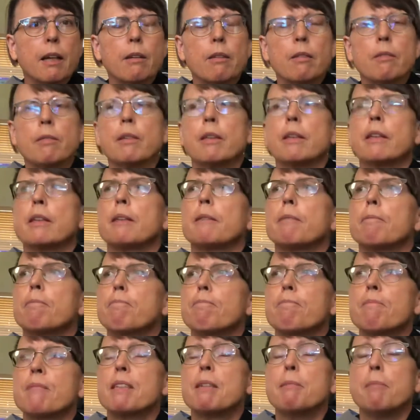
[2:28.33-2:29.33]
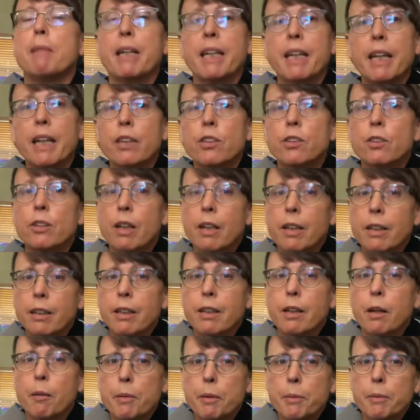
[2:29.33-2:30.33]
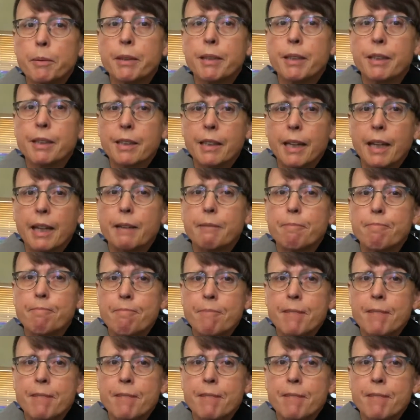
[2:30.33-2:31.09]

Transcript: I'm like, my cat's not going to help me with this, and